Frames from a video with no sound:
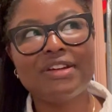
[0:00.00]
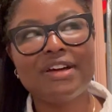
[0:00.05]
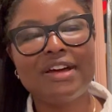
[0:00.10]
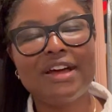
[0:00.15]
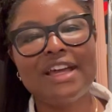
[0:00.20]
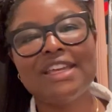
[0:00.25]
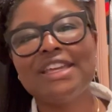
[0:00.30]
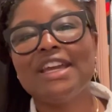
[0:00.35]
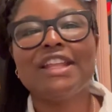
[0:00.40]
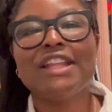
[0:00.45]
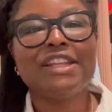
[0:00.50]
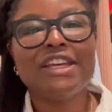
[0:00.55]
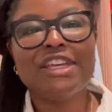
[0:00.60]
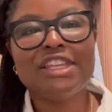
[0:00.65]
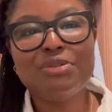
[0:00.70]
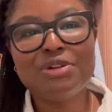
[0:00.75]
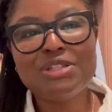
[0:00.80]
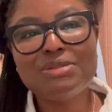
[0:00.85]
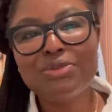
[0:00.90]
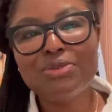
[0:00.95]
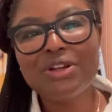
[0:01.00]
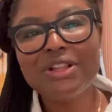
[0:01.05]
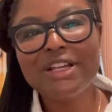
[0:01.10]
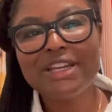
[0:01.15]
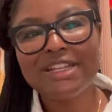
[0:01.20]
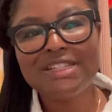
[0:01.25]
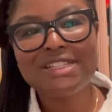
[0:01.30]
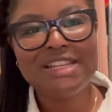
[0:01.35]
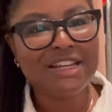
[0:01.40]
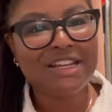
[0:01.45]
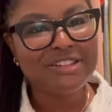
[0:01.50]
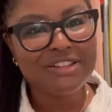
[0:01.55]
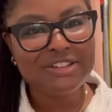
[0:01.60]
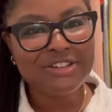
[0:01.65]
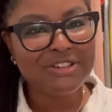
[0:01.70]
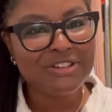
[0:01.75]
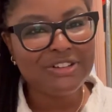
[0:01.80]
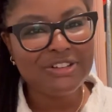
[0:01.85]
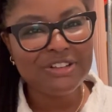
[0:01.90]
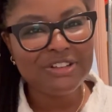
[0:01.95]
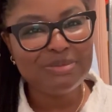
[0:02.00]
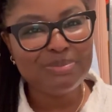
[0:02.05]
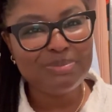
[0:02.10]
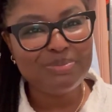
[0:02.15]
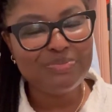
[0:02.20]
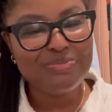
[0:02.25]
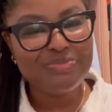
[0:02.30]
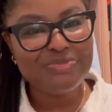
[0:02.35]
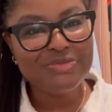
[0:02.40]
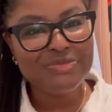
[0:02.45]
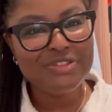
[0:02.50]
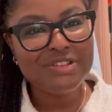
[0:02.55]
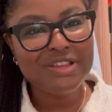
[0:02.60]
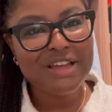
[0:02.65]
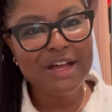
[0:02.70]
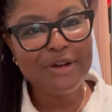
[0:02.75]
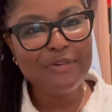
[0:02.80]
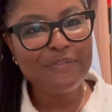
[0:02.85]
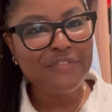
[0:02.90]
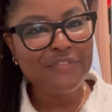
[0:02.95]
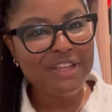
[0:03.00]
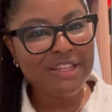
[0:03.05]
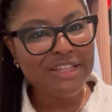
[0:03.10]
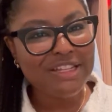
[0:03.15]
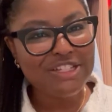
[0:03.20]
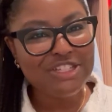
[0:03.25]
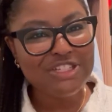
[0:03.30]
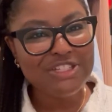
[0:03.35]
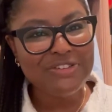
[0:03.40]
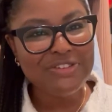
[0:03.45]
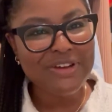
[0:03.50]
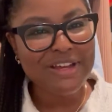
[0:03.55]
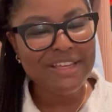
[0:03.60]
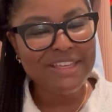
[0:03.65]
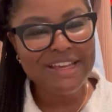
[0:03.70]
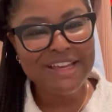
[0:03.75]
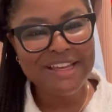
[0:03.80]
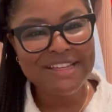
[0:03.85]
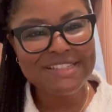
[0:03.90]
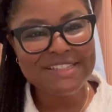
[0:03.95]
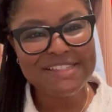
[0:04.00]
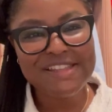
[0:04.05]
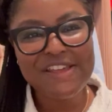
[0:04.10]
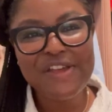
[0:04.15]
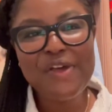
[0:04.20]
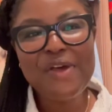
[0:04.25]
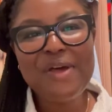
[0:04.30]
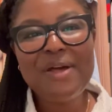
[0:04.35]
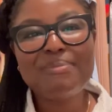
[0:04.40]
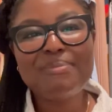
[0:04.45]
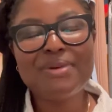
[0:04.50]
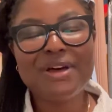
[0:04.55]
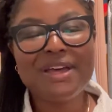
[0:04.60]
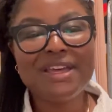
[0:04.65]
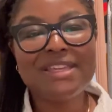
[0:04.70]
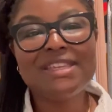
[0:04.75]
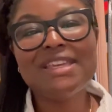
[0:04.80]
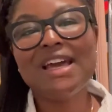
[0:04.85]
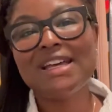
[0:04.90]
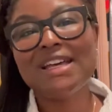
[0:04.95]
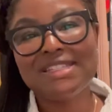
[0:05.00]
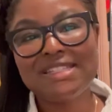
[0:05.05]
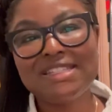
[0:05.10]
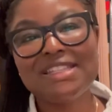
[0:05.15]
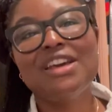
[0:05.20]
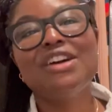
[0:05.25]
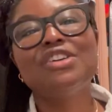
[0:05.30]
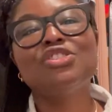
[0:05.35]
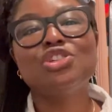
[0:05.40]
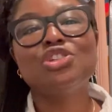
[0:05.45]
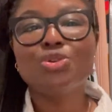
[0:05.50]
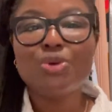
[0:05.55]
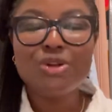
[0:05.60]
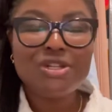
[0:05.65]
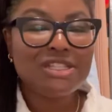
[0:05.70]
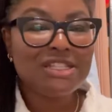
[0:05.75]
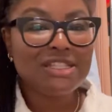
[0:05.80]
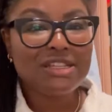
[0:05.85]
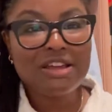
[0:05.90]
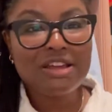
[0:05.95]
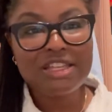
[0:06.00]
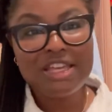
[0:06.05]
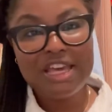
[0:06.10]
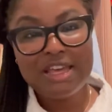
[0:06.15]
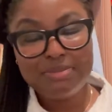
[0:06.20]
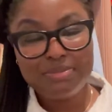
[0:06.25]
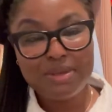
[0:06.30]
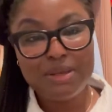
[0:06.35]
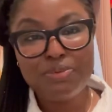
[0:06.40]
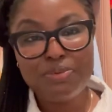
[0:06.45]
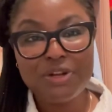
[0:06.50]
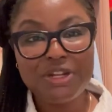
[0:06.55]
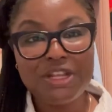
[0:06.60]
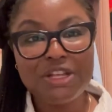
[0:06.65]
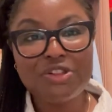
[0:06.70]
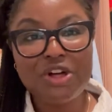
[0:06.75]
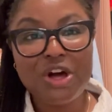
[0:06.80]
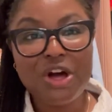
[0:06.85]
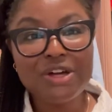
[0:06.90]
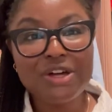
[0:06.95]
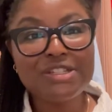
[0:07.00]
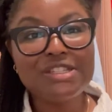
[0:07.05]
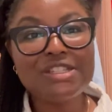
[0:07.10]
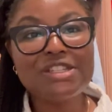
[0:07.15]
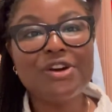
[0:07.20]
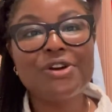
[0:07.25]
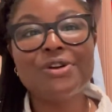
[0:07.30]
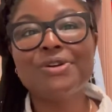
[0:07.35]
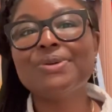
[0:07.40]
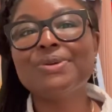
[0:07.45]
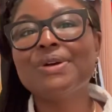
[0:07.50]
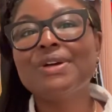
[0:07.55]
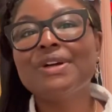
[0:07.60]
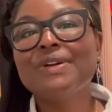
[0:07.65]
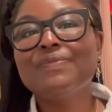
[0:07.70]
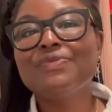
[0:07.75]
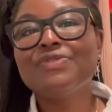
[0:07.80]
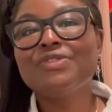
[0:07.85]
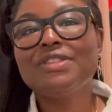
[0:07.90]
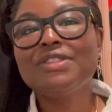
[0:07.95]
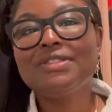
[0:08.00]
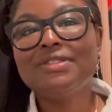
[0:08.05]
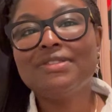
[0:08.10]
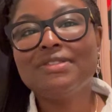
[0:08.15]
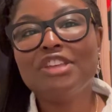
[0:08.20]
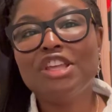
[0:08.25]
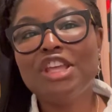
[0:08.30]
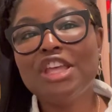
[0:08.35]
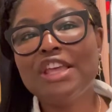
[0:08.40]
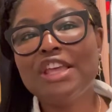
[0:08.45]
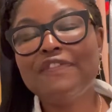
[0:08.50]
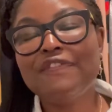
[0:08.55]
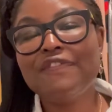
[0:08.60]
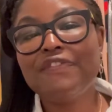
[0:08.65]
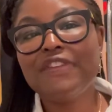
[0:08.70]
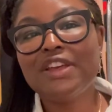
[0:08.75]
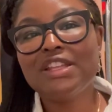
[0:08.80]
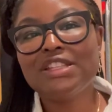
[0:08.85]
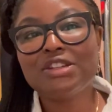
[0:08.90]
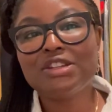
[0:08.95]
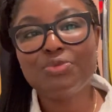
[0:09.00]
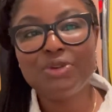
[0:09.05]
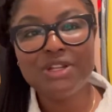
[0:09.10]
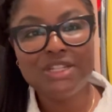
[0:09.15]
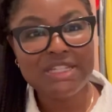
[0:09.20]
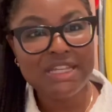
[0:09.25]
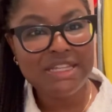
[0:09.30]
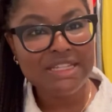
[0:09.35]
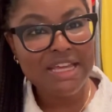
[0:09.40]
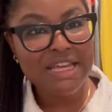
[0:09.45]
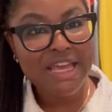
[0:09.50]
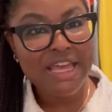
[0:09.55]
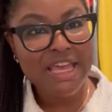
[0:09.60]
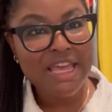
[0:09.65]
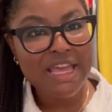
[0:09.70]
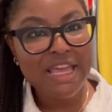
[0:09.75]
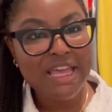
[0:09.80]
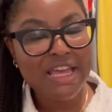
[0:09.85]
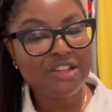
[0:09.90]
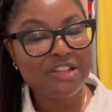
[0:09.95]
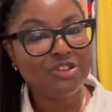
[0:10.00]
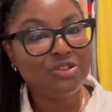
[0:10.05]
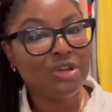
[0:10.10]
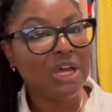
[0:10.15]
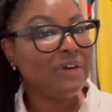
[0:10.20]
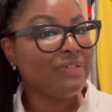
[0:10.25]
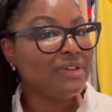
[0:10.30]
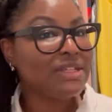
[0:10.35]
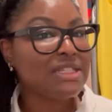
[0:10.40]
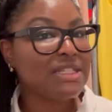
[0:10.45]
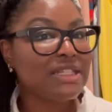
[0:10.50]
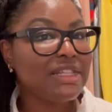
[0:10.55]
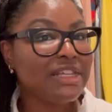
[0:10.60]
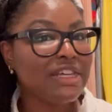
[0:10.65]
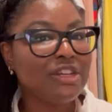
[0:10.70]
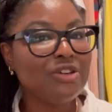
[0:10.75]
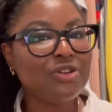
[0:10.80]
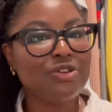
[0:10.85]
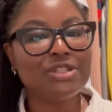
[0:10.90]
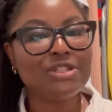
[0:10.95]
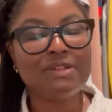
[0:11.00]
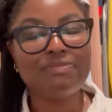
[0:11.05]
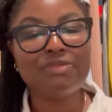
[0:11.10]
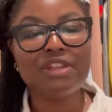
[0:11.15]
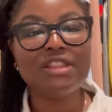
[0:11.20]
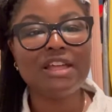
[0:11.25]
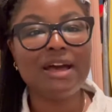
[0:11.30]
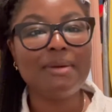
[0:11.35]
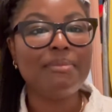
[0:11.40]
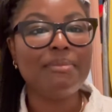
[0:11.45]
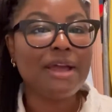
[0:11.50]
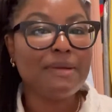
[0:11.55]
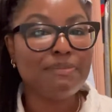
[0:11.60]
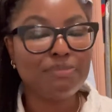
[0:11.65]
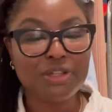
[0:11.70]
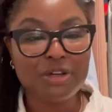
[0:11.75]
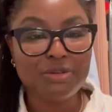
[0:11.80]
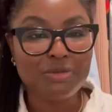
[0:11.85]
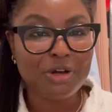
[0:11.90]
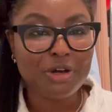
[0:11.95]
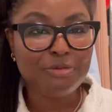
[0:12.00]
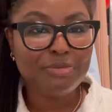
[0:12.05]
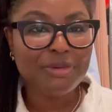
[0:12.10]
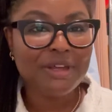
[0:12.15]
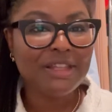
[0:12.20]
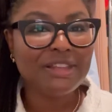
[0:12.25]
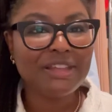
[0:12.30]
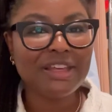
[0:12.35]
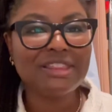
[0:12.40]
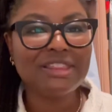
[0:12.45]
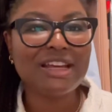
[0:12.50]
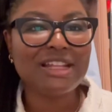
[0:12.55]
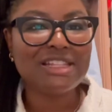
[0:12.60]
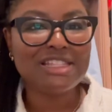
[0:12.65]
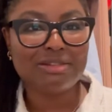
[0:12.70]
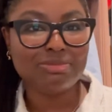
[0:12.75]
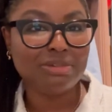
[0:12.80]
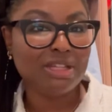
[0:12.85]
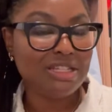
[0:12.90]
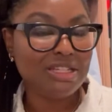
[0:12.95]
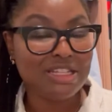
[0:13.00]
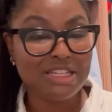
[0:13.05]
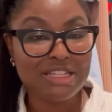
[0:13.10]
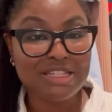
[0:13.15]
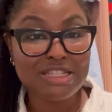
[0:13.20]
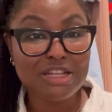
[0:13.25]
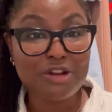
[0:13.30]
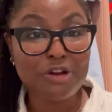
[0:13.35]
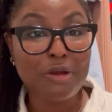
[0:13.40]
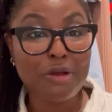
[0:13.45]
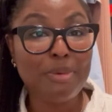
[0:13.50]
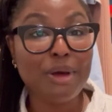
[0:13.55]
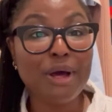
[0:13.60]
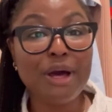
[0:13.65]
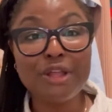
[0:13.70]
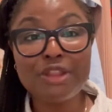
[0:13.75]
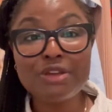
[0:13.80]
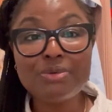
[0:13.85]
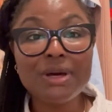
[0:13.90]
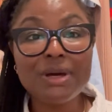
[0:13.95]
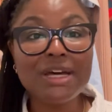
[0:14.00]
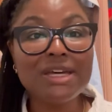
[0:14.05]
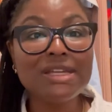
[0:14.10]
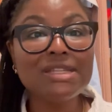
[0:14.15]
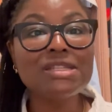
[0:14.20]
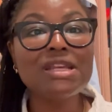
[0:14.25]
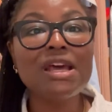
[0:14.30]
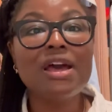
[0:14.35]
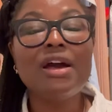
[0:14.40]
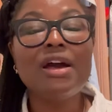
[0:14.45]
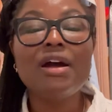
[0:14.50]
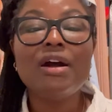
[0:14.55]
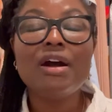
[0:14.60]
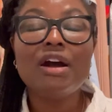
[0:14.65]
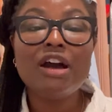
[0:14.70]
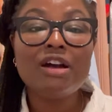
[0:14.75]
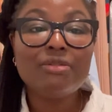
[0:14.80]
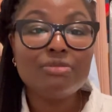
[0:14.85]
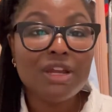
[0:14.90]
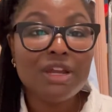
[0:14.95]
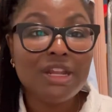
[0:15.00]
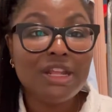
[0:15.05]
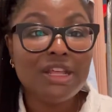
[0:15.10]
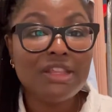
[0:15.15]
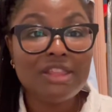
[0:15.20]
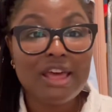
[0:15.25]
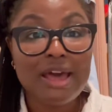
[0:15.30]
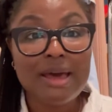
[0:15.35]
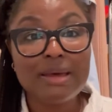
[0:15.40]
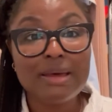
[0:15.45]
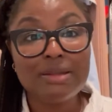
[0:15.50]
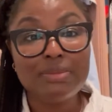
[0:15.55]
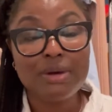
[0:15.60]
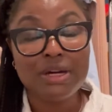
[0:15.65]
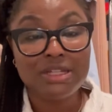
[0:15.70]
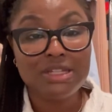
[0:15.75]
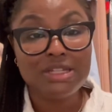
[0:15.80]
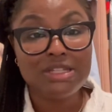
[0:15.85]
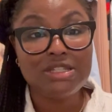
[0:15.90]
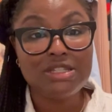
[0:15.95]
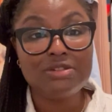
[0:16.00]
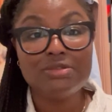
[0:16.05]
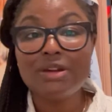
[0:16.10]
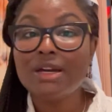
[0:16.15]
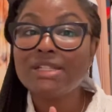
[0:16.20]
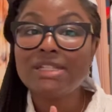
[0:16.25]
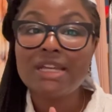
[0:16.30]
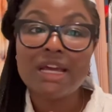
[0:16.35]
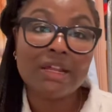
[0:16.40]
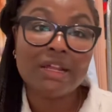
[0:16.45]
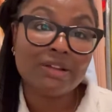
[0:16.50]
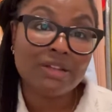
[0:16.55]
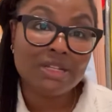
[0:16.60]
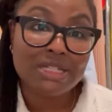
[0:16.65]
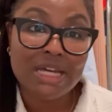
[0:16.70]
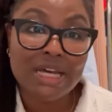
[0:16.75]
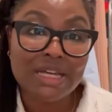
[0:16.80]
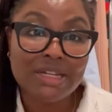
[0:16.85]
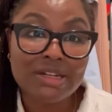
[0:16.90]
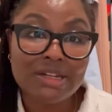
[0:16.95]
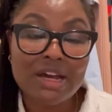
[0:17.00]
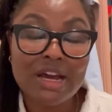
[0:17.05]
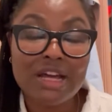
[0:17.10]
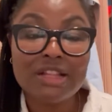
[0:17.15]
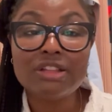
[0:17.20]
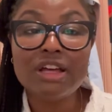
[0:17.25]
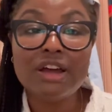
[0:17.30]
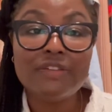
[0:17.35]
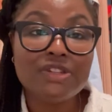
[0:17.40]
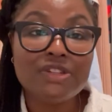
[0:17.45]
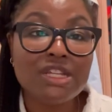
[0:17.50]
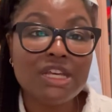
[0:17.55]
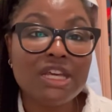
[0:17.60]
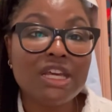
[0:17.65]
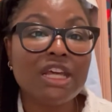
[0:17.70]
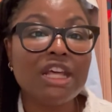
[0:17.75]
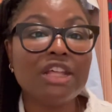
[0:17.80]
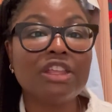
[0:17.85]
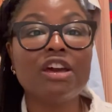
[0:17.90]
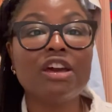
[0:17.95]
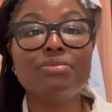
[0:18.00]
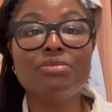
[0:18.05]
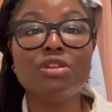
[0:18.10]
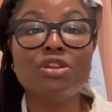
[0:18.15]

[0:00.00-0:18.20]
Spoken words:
again, it was more like a technical outfit issue, I guess. But yes, the shorts can be pretty long, so if it's a windy day and you have a slit or something that might blow open, that's something to consider. But otherwise, I'm rating that bodysuit a 10 out of 10. I loved it. It kept me